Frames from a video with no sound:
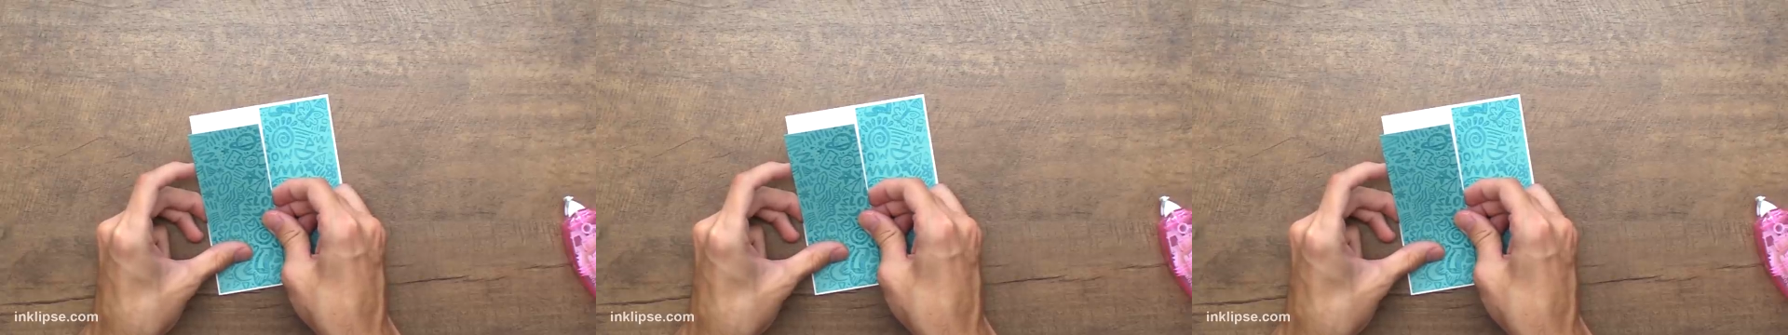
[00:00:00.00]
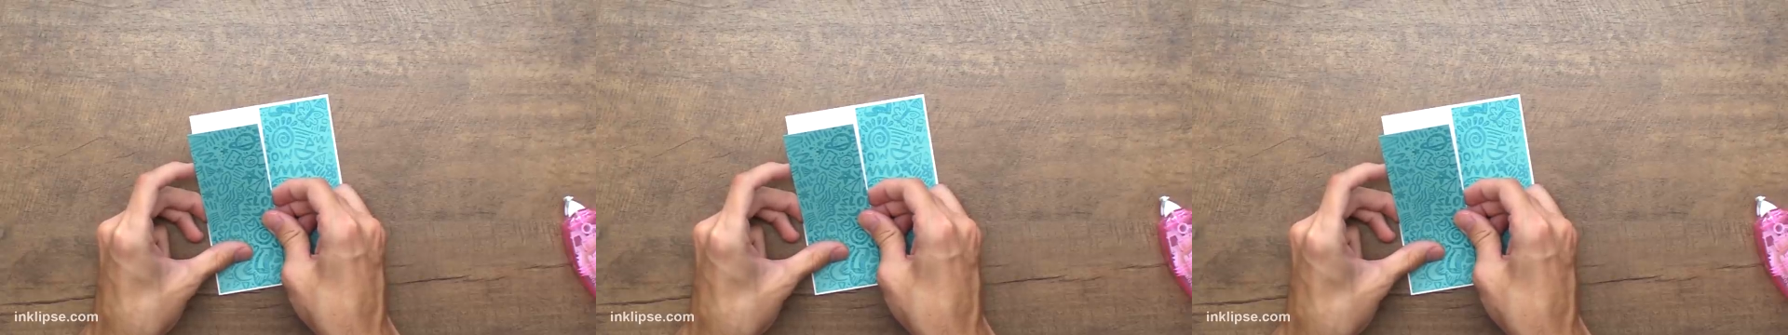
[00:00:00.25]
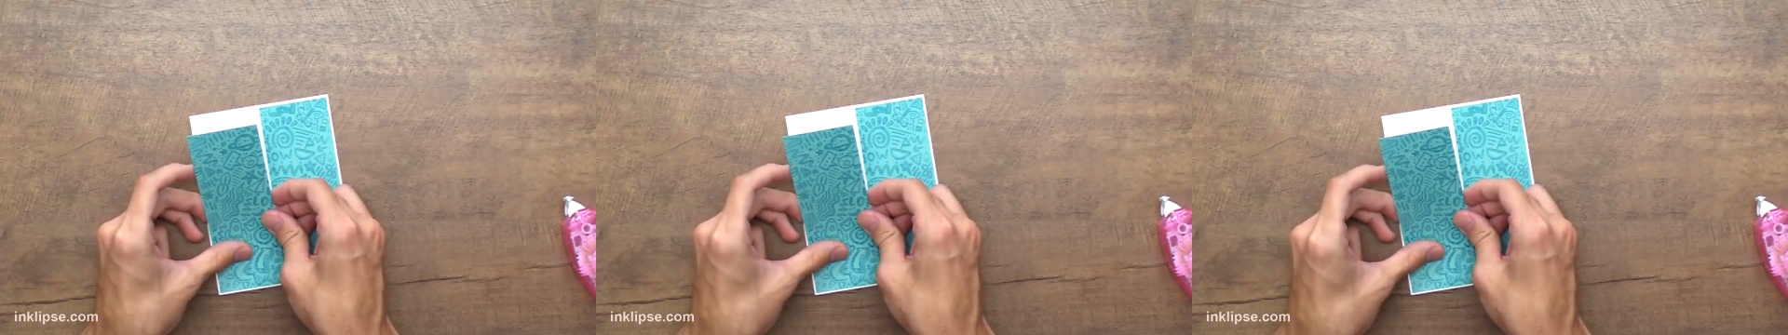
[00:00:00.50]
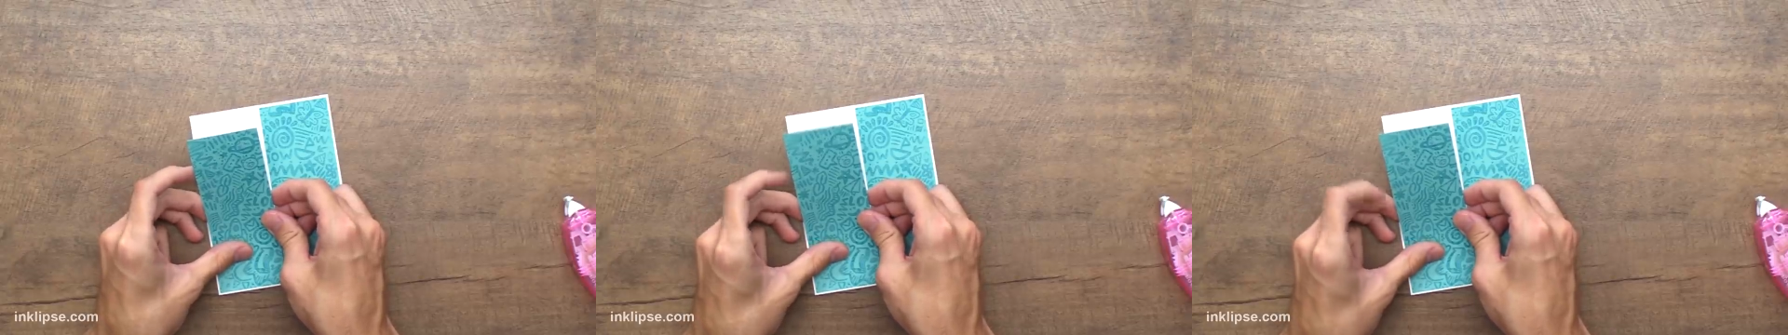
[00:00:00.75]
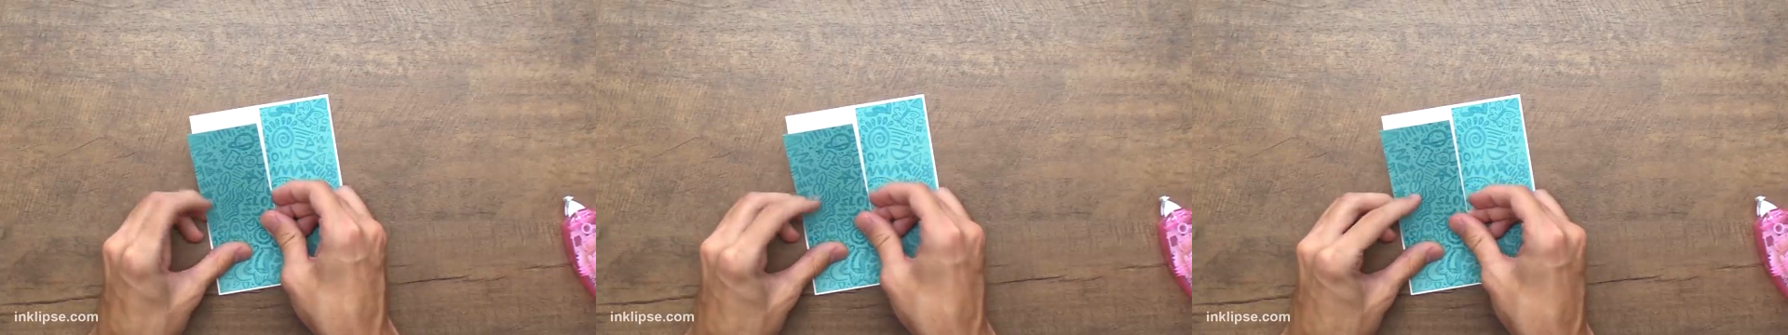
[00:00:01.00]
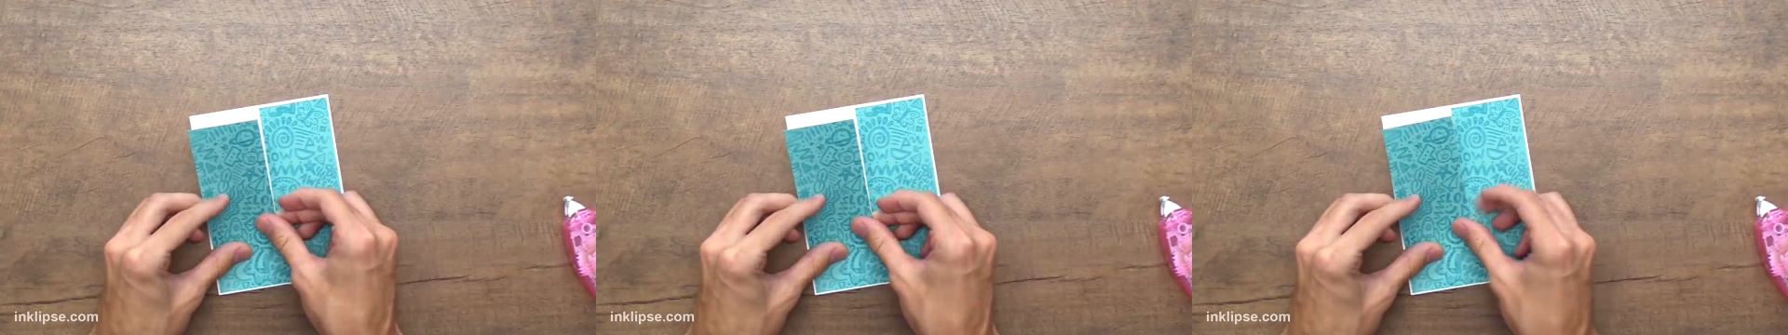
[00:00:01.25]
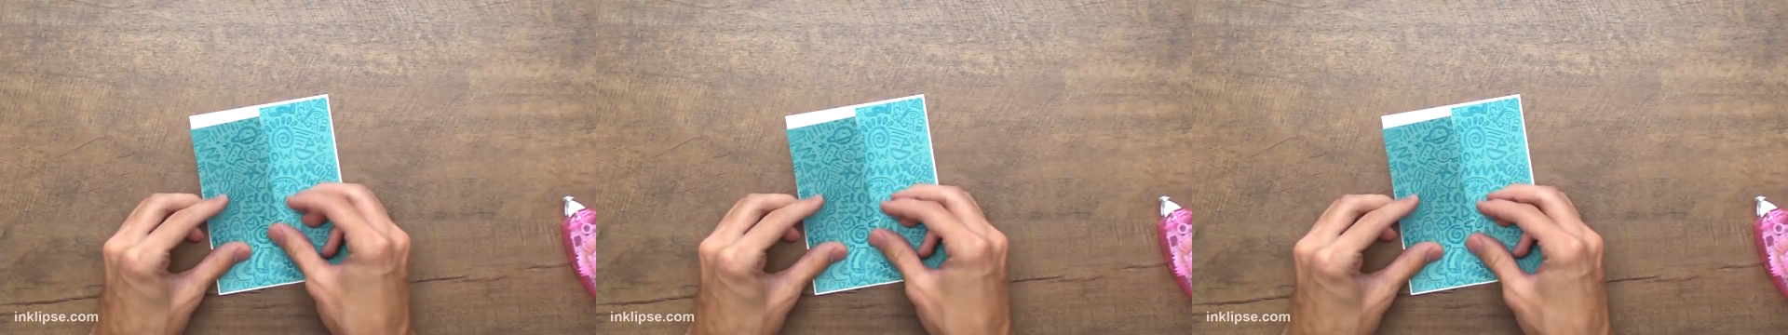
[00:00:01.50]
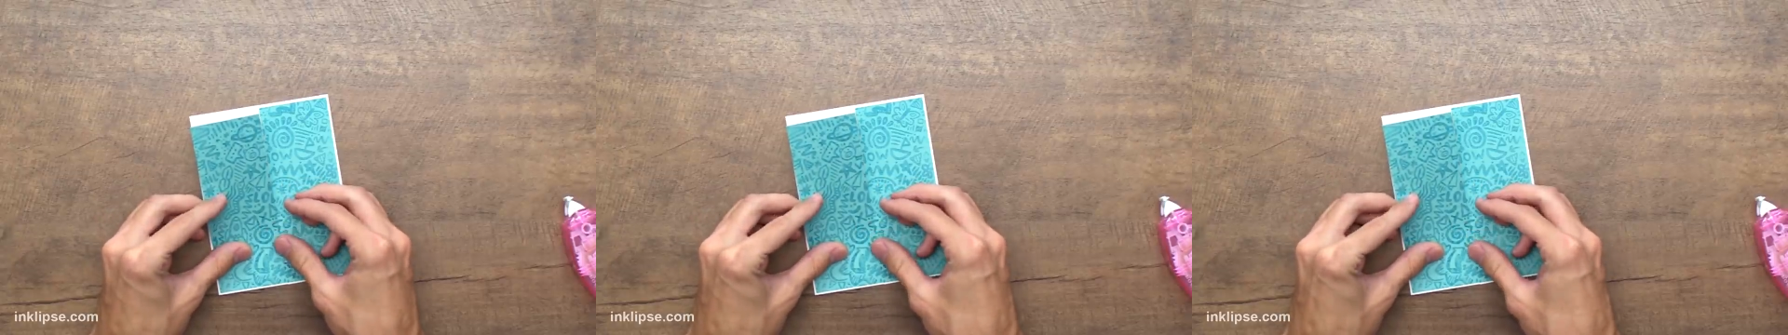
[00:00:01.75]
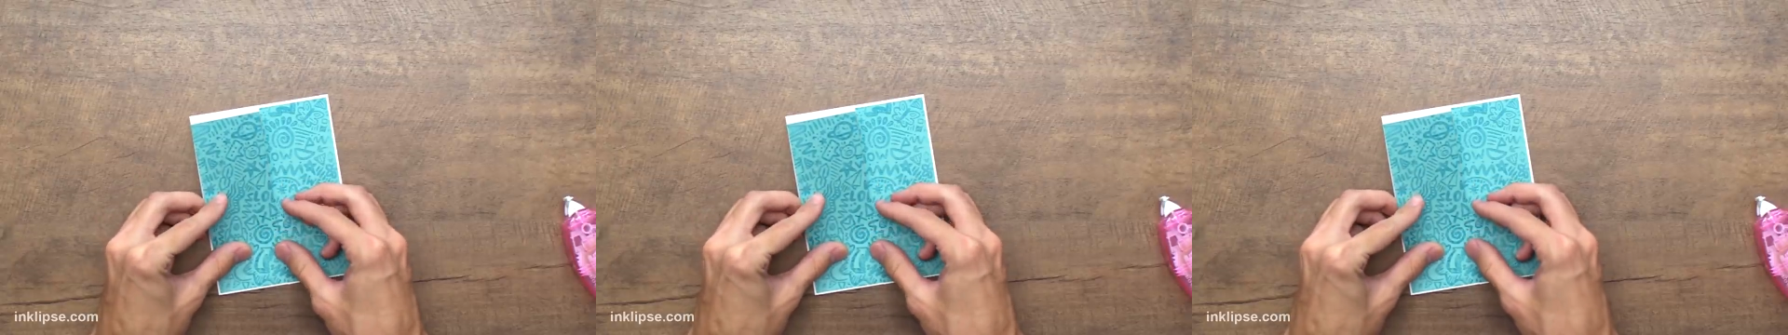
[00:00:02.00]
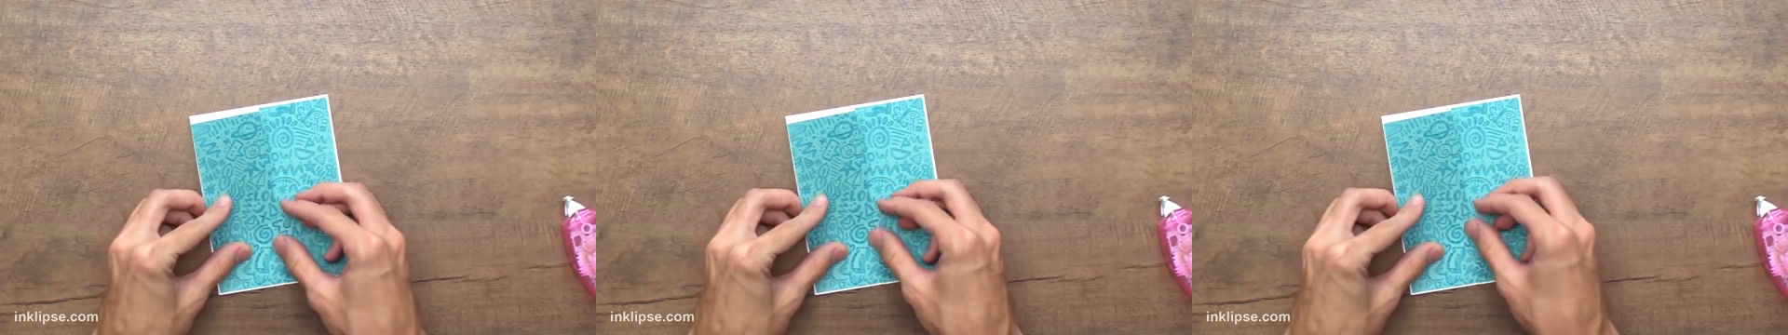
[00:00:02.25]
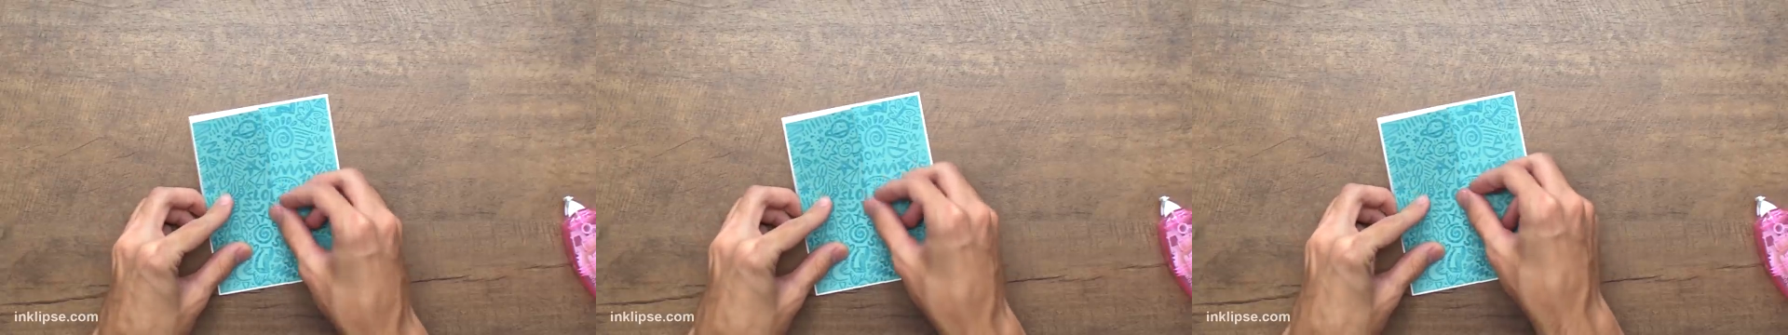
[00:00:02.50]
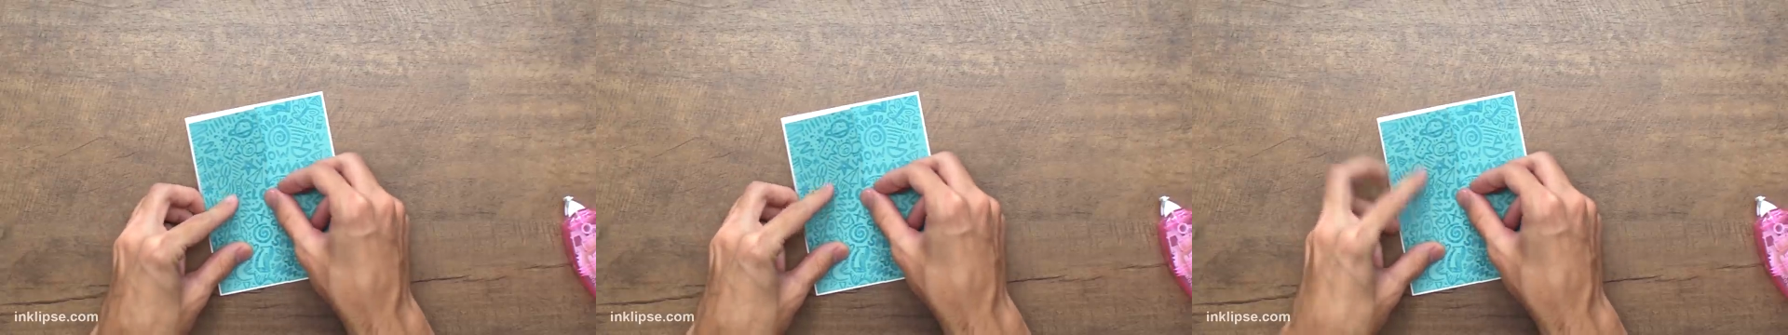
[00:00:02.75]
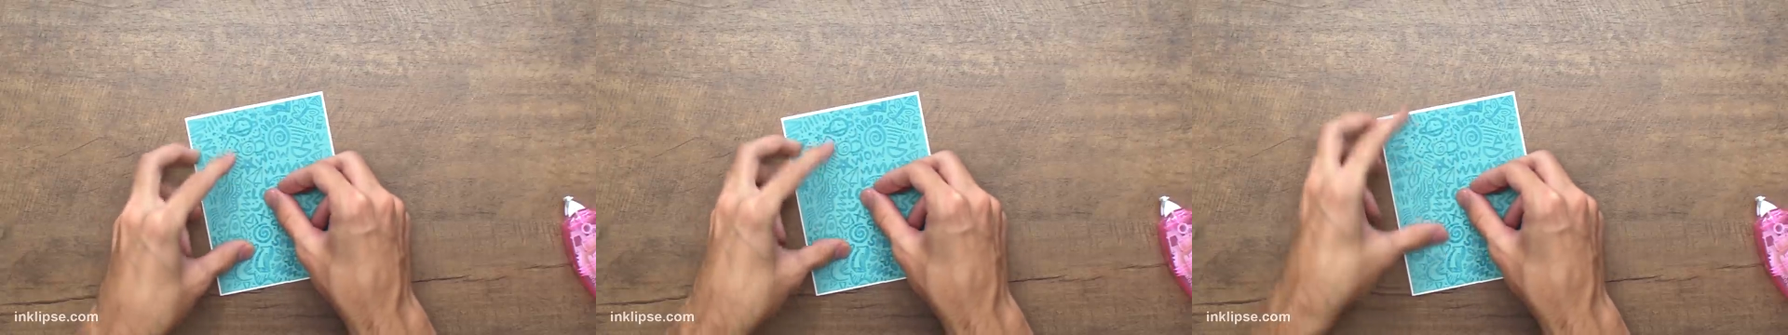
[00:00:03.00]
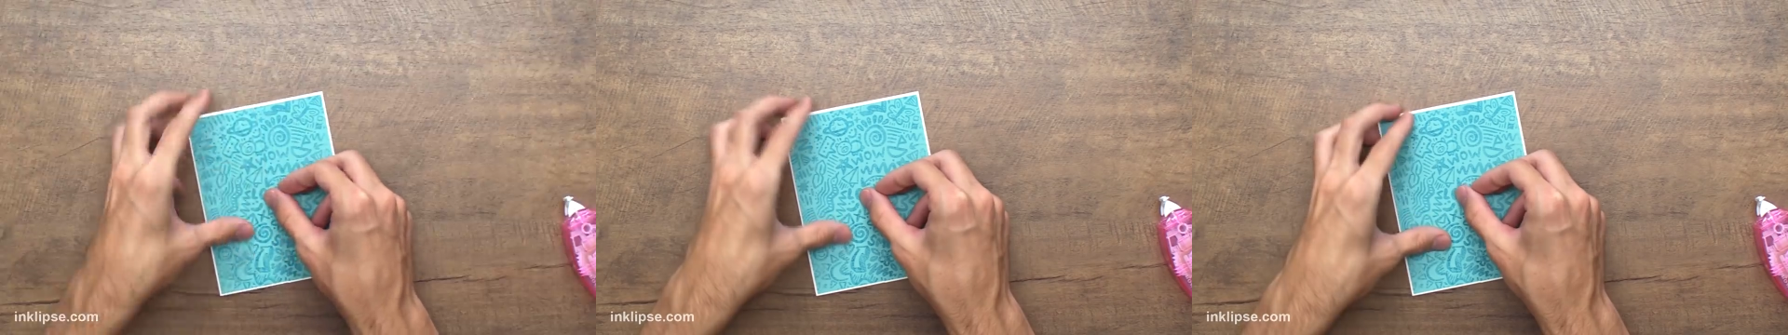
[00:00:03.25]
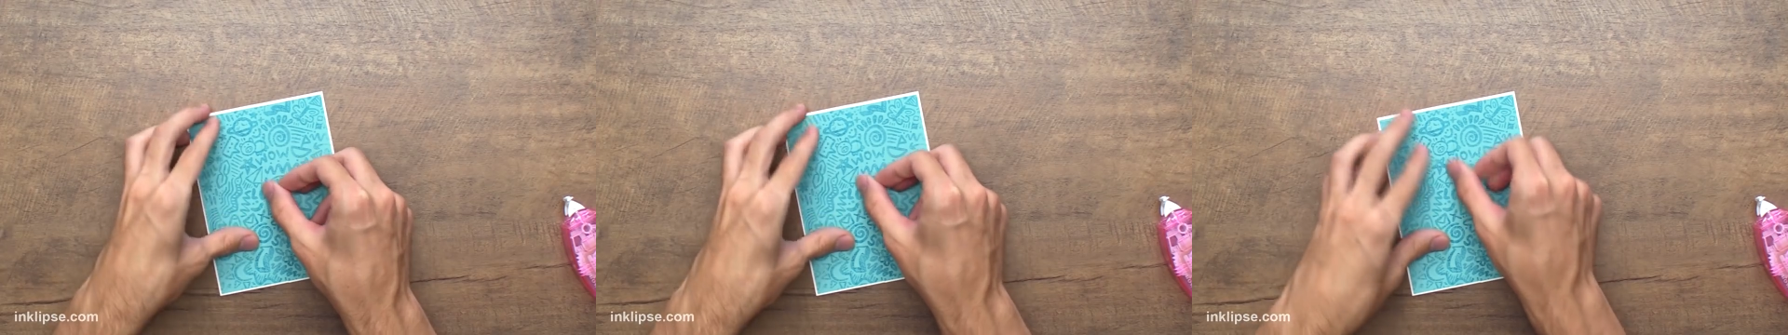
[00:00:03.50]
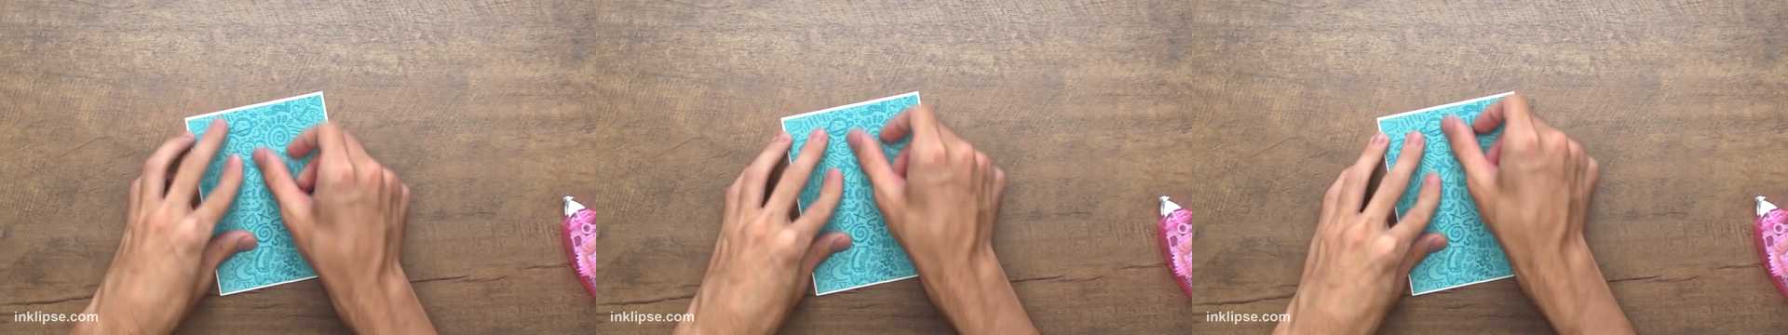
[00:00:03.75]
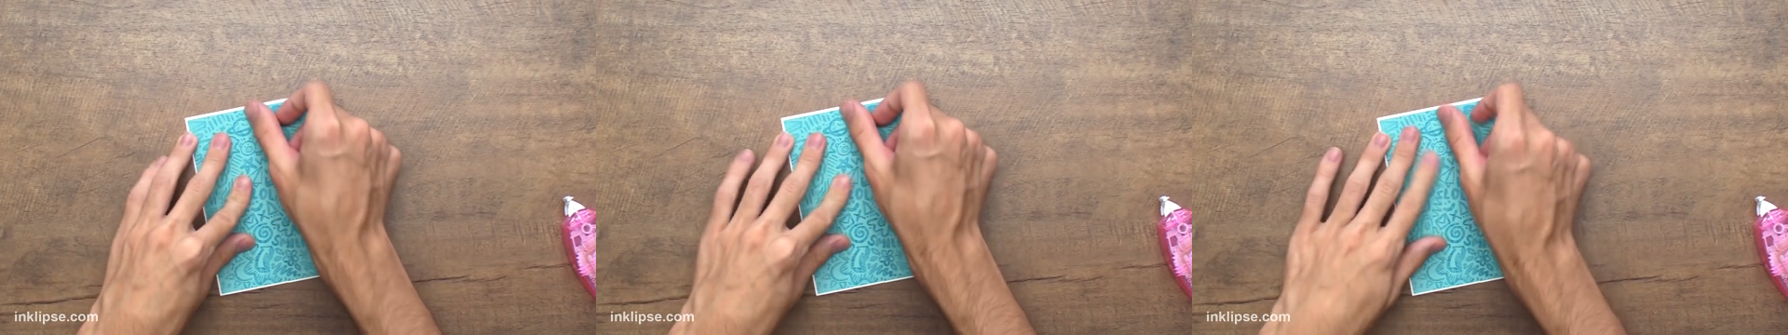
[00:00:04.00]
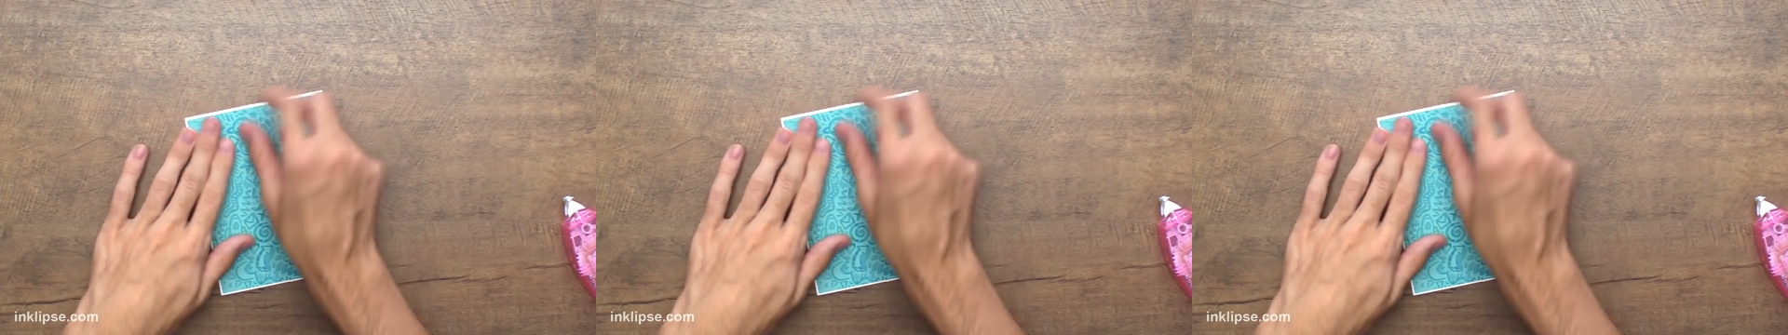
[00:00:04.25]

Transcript: No face is visible, so there are no lips to read.